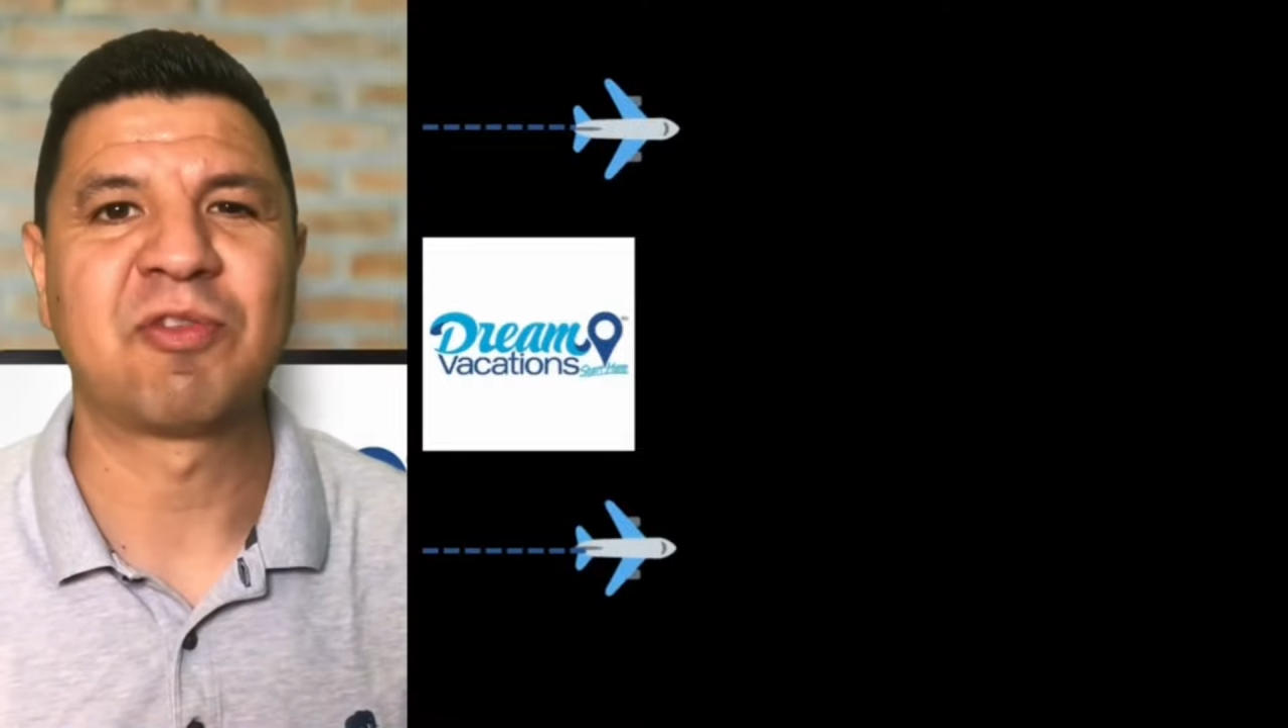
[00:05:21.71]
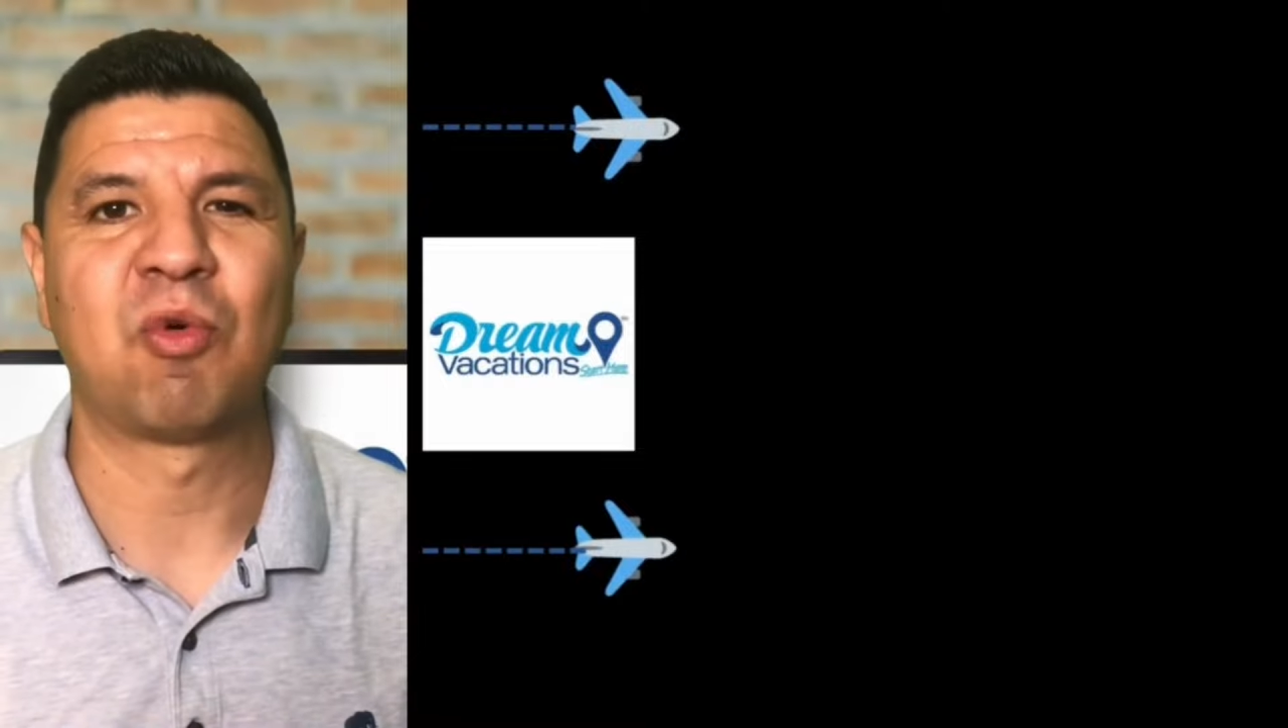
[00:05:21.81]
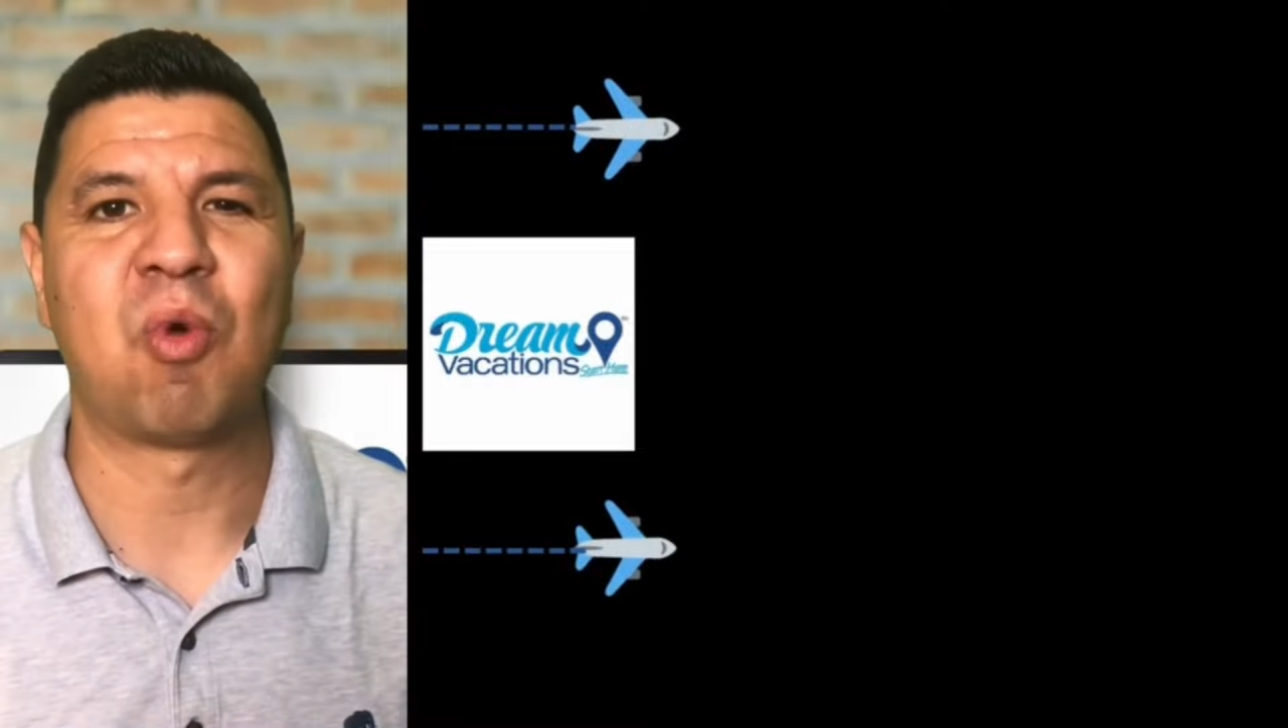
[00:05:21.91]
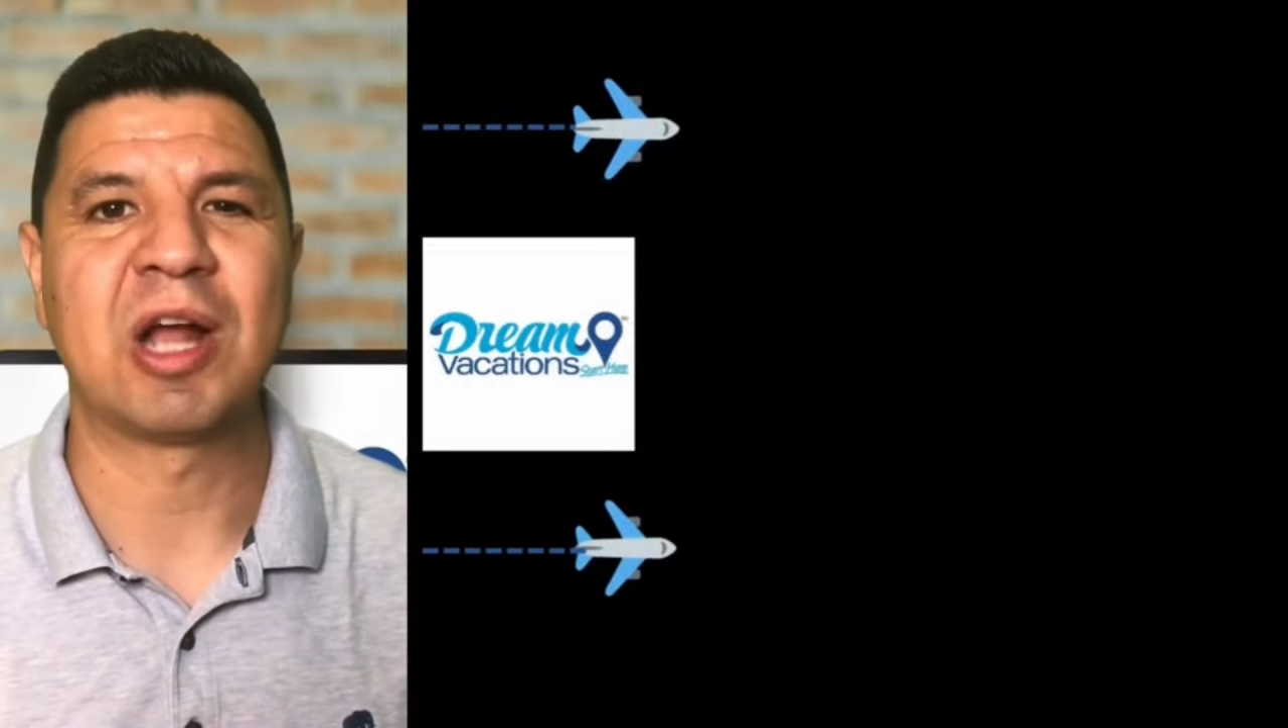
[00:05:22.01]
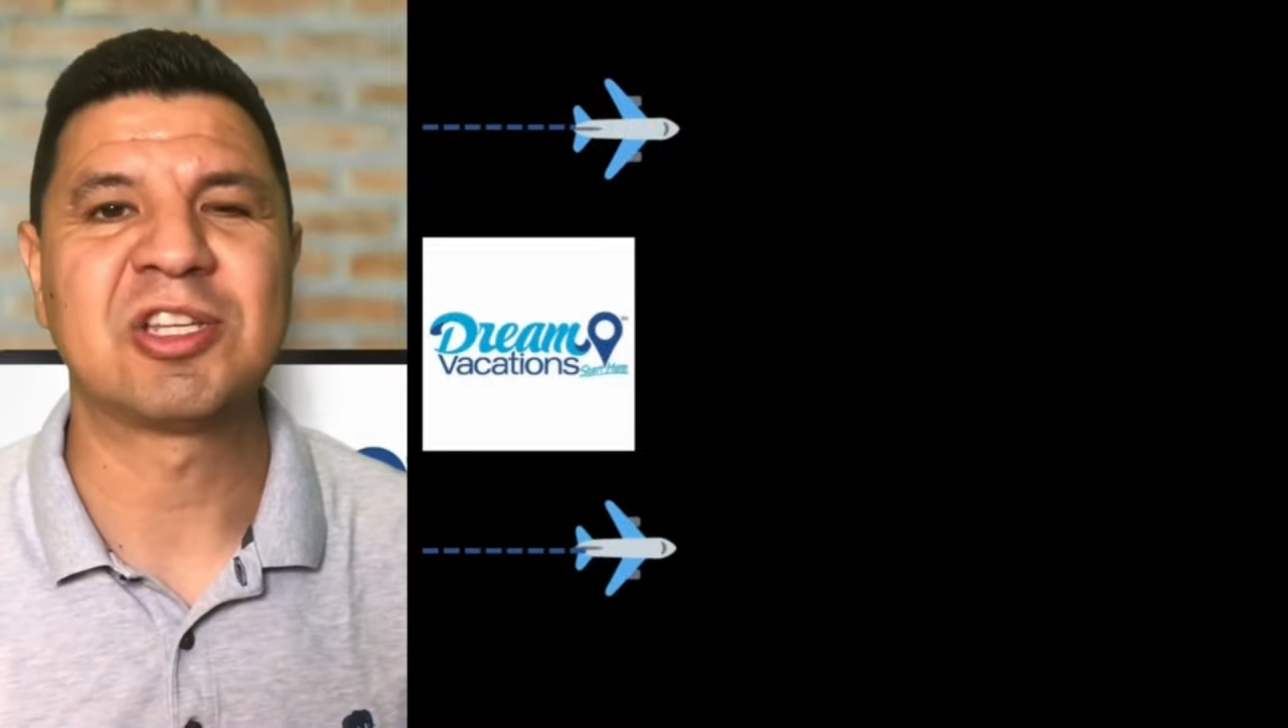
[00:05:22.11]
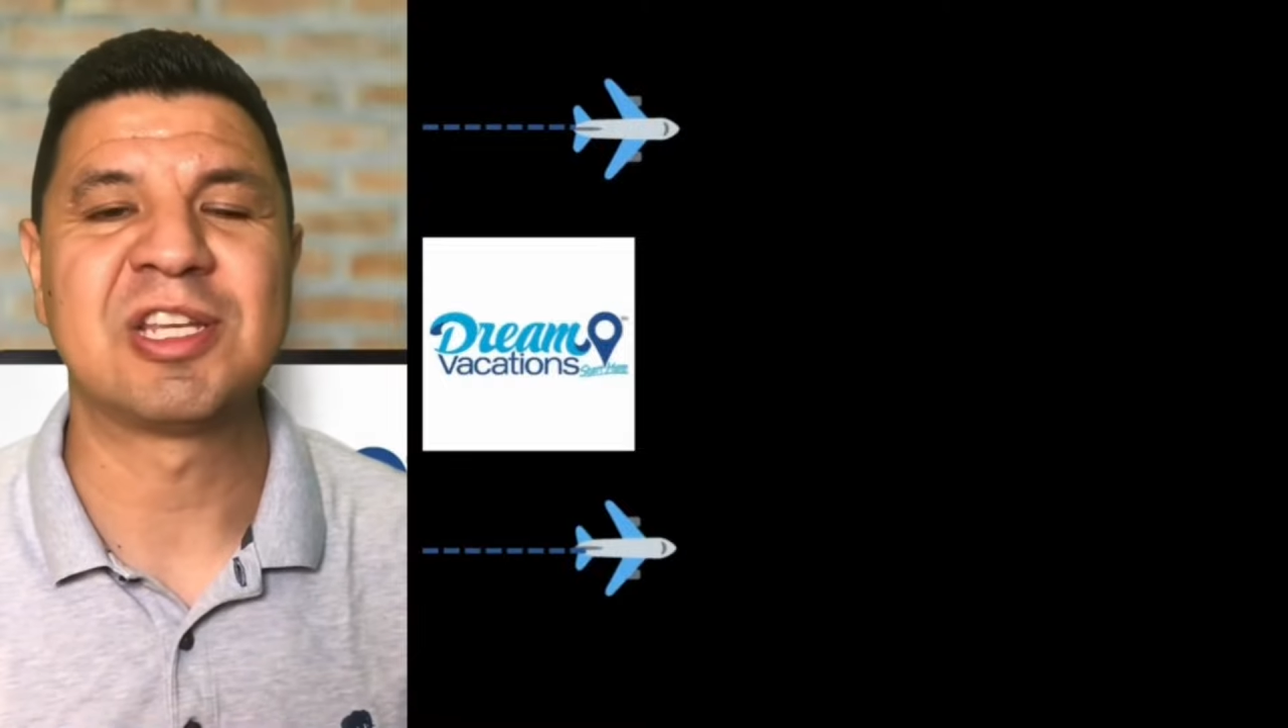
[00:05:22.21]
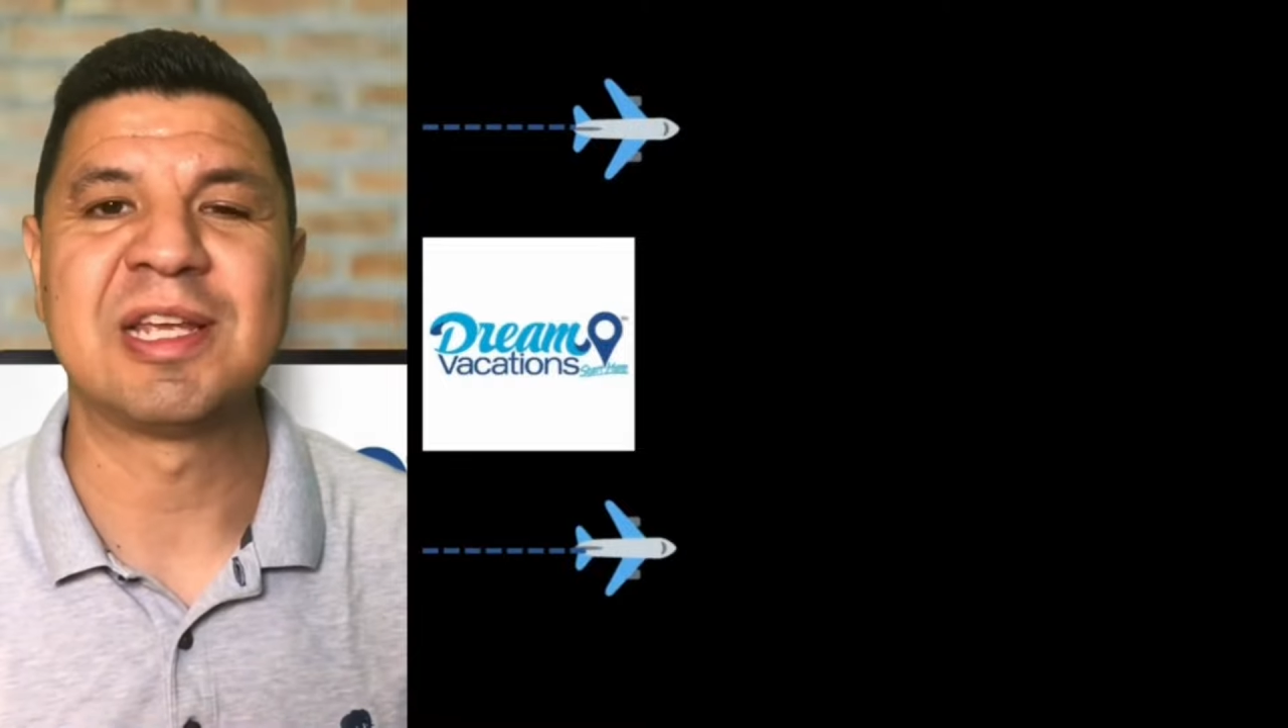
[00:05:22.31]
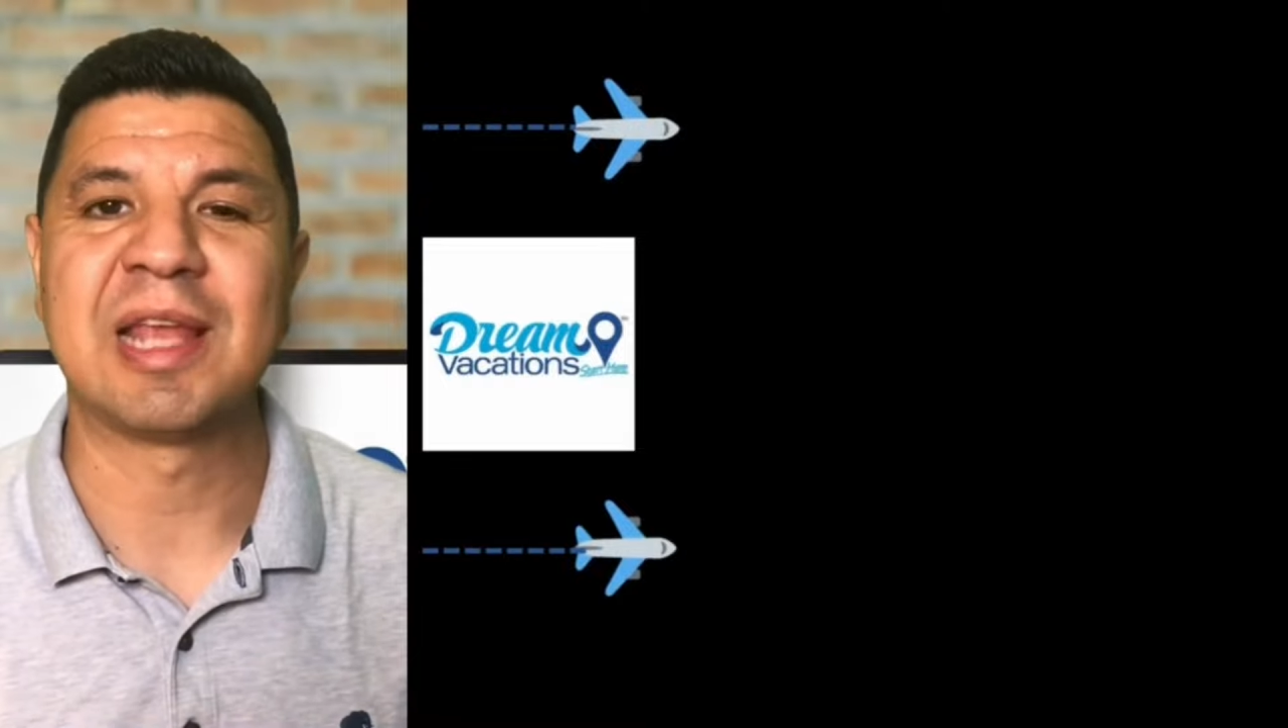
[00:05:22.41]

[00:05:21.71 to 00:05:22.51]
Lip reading: for watching,